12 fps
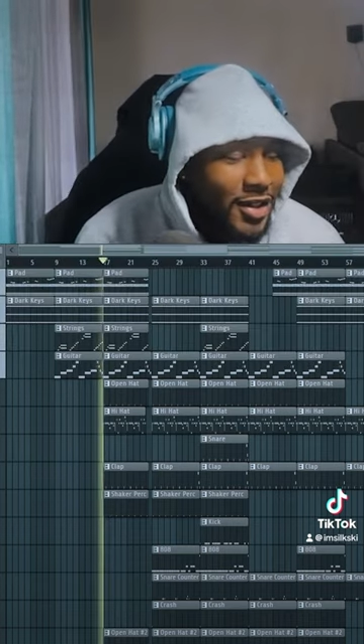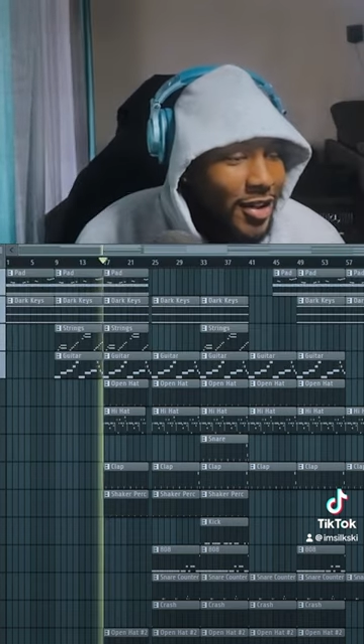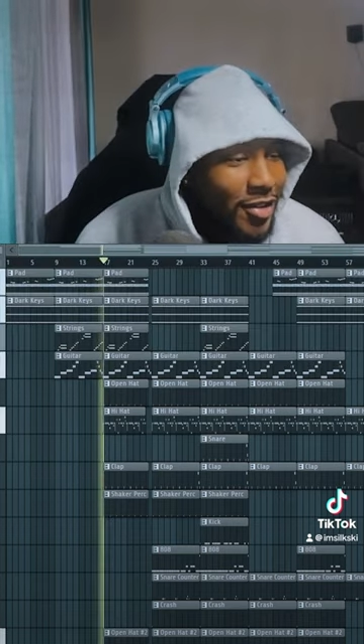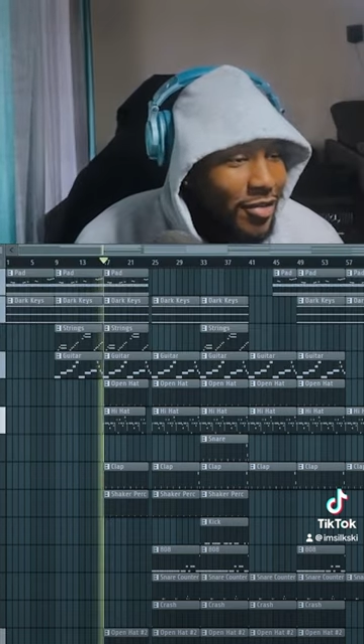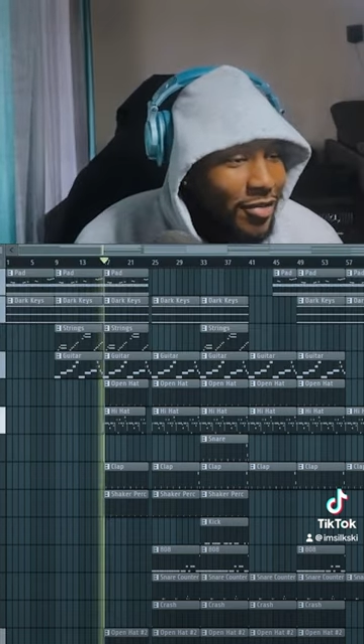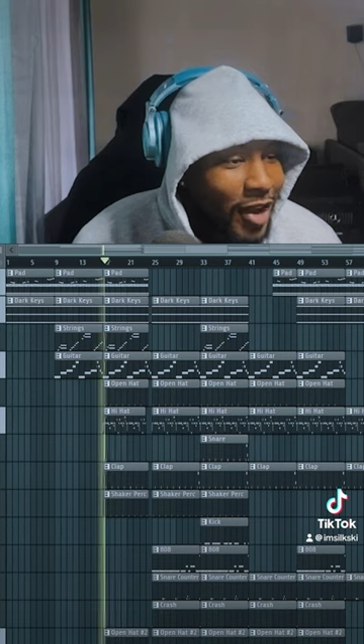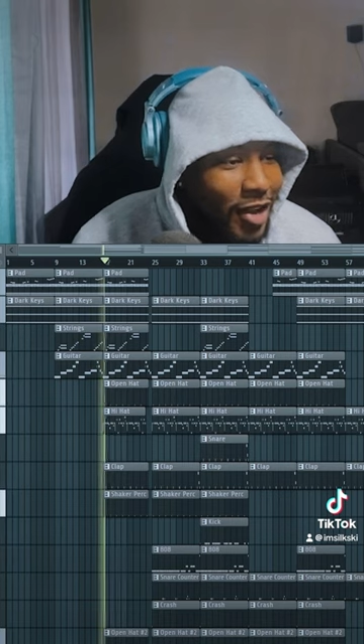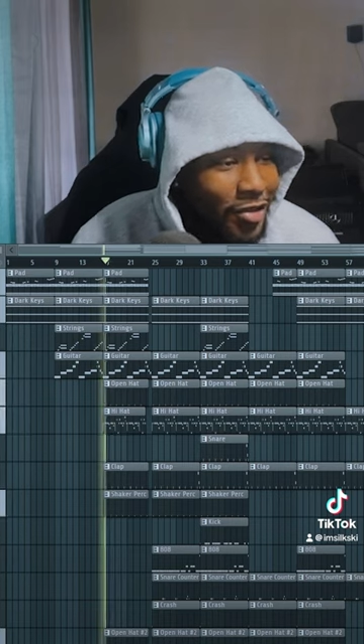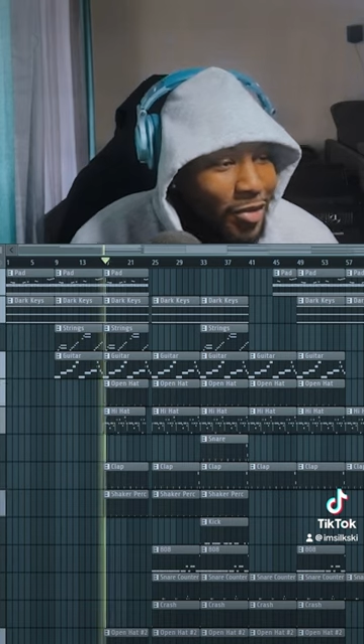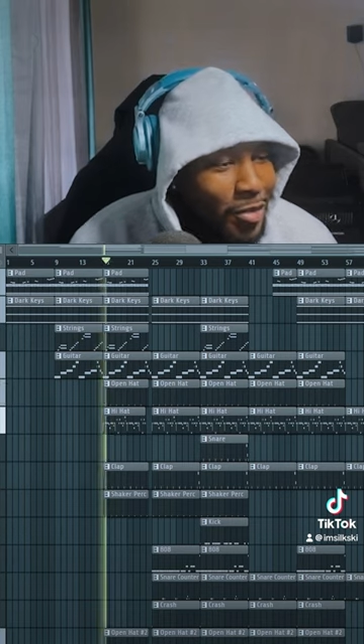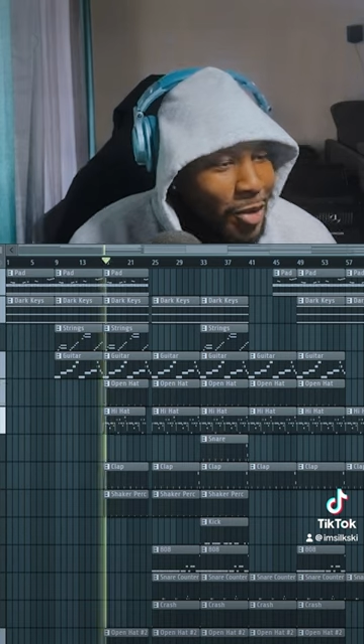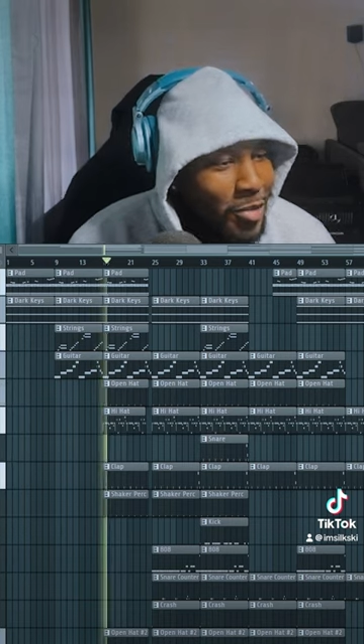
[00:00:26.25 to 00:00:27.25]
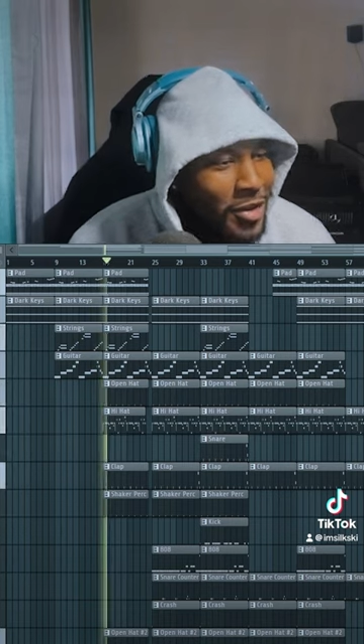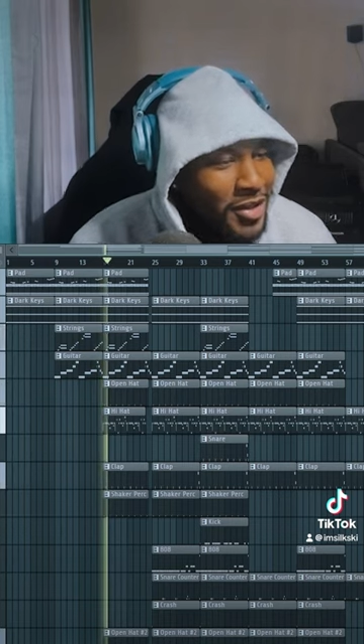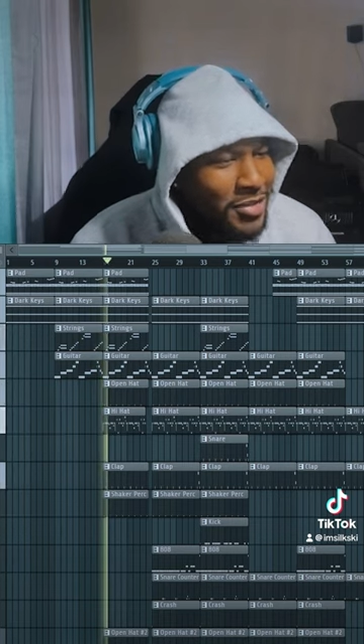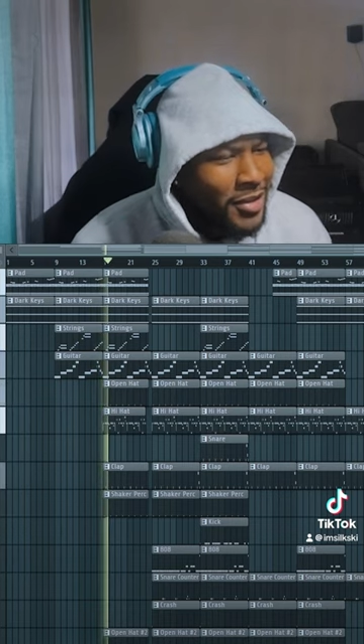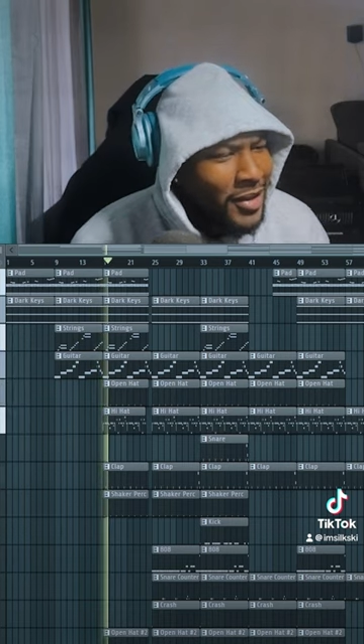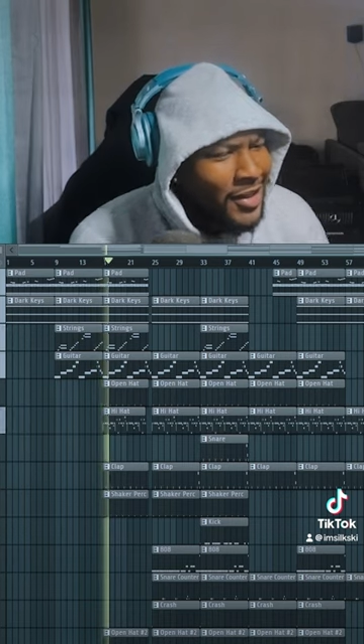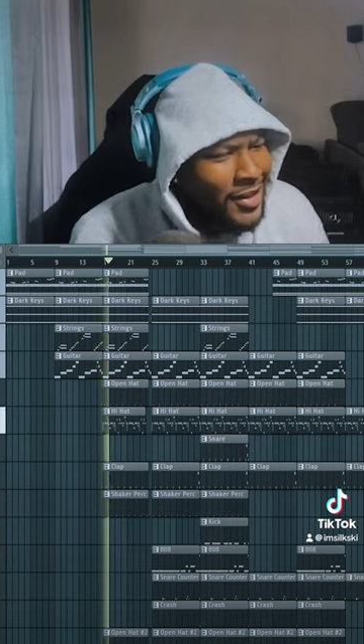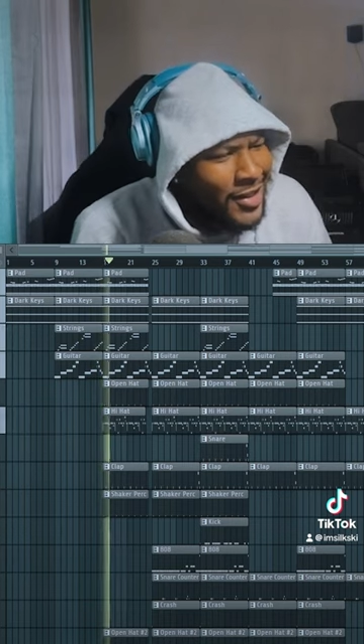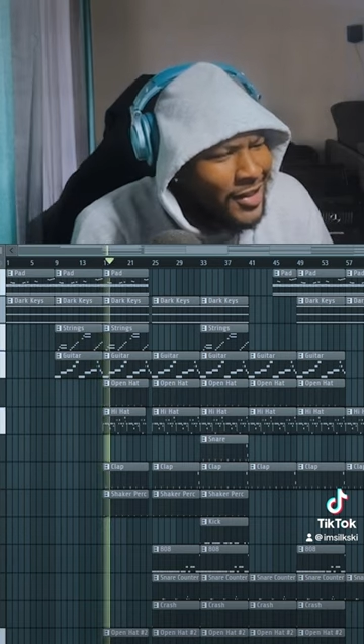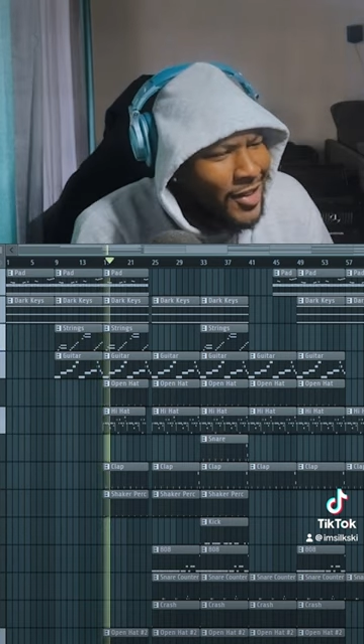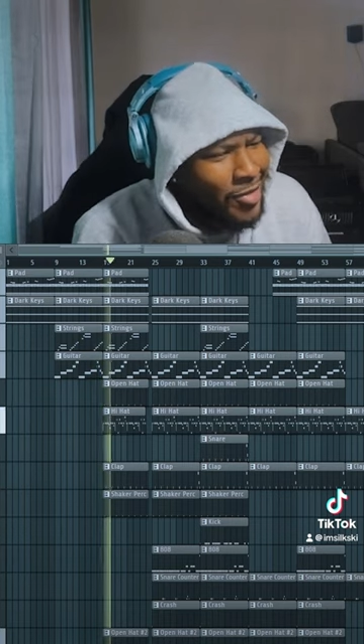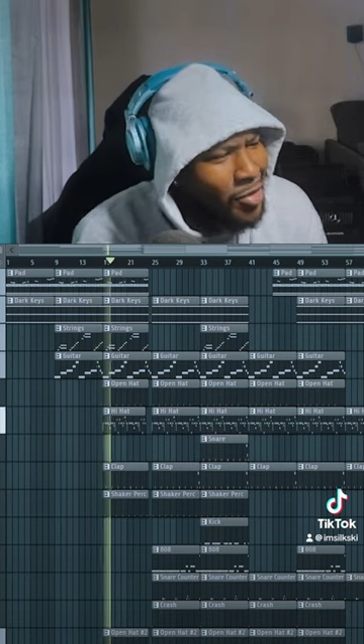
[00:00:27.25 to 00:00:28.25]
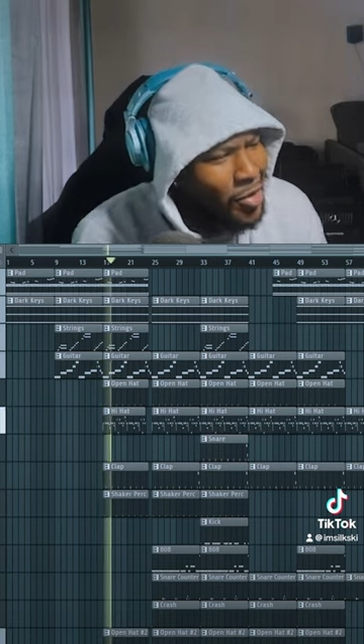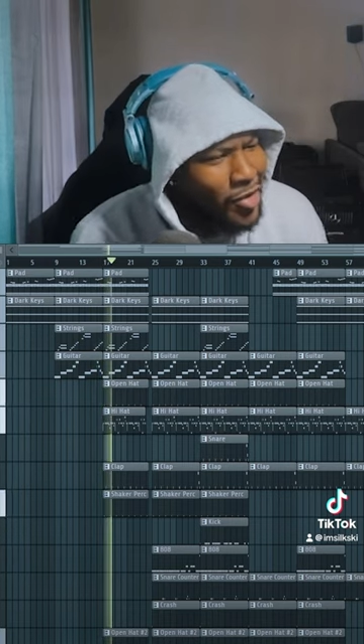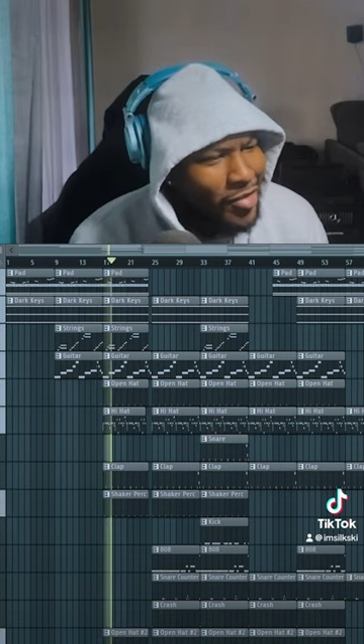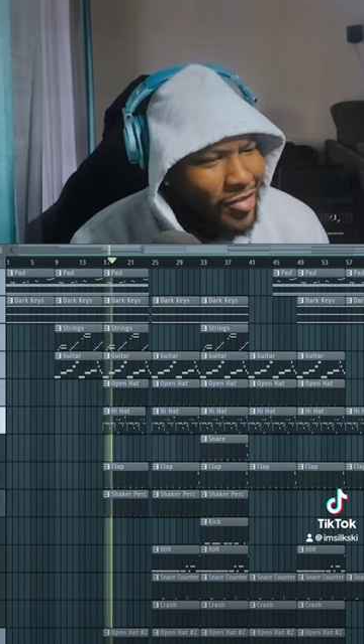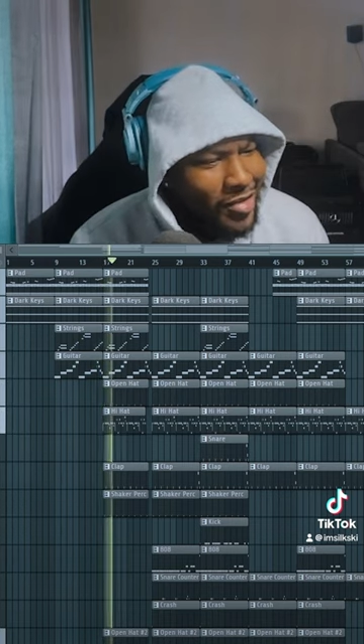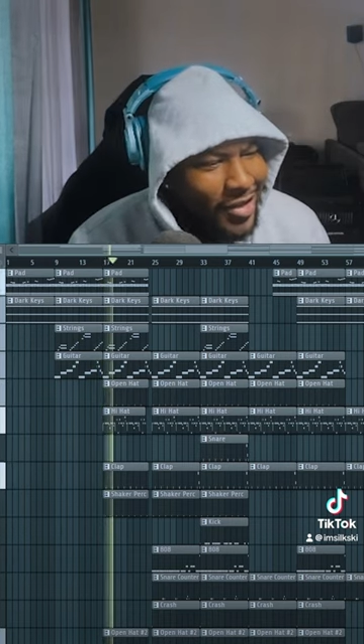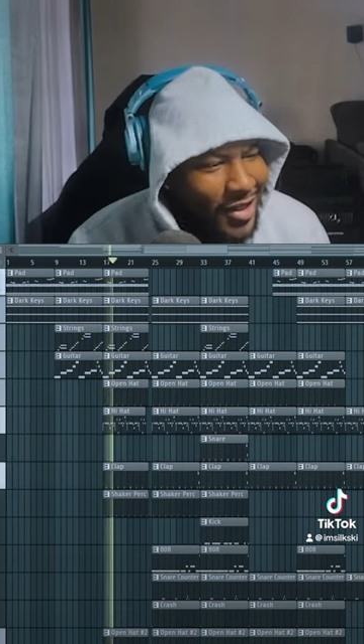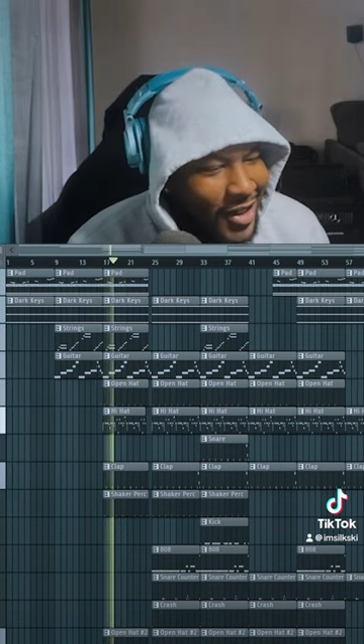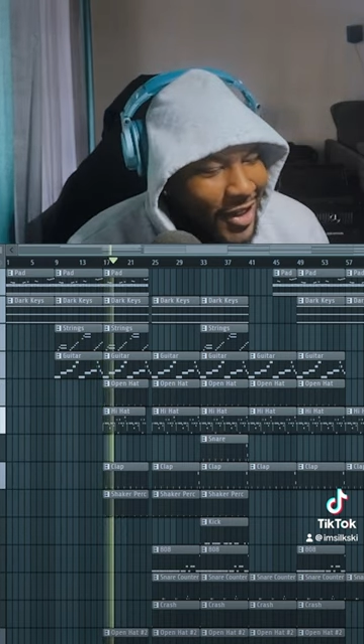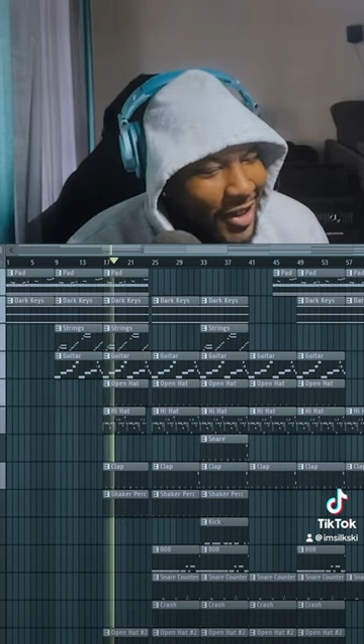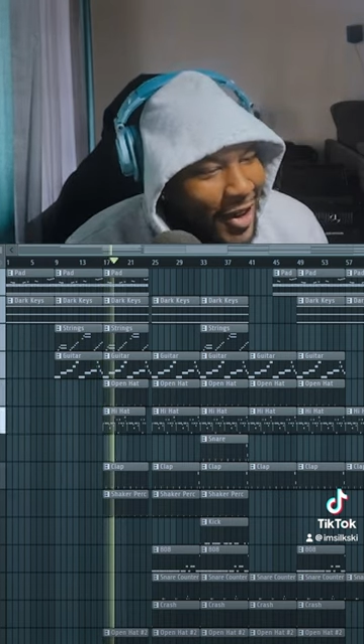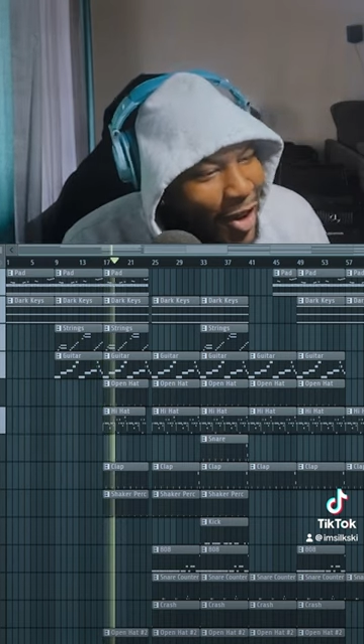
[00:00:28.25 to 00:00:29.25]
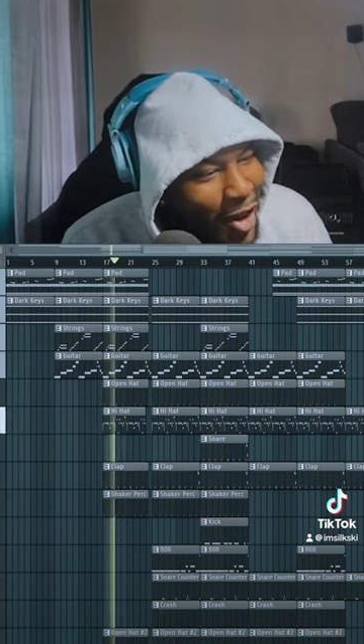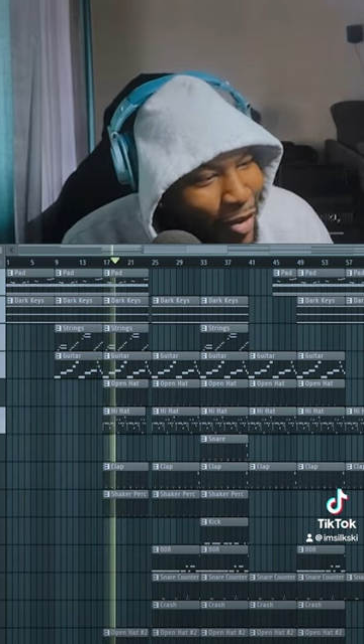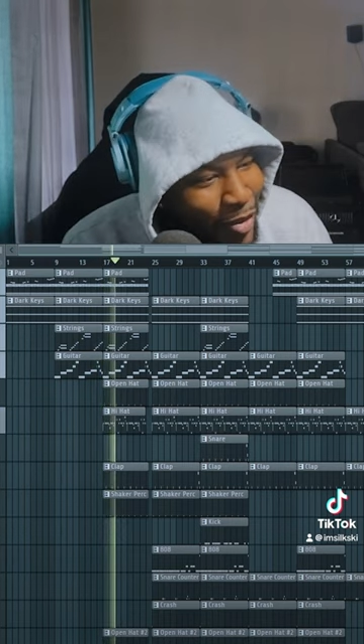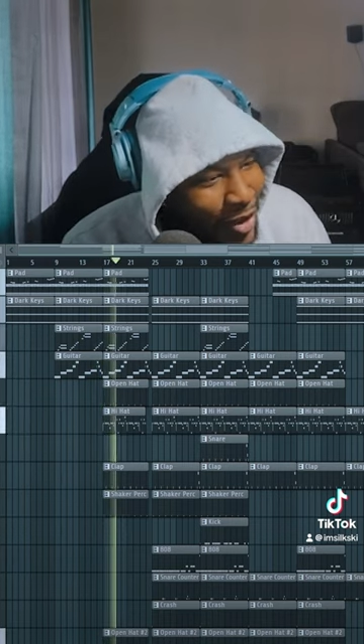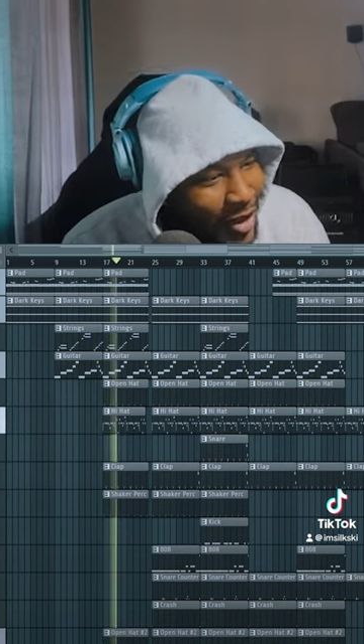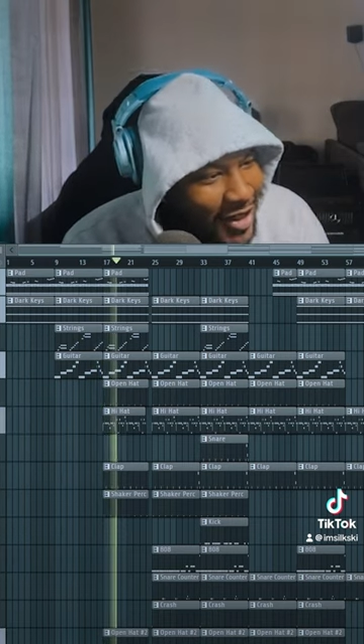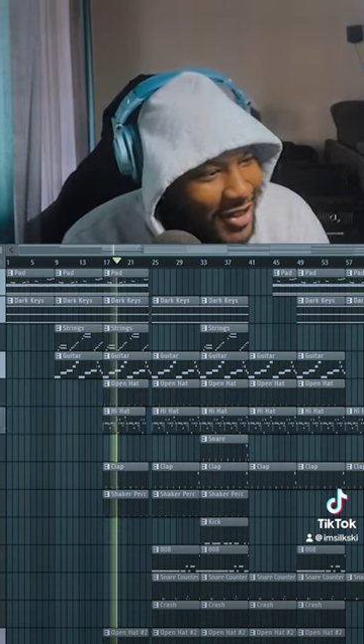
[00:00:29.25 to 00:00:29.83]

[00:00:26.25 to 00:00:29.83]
follow for more beats, man. Come on. And always,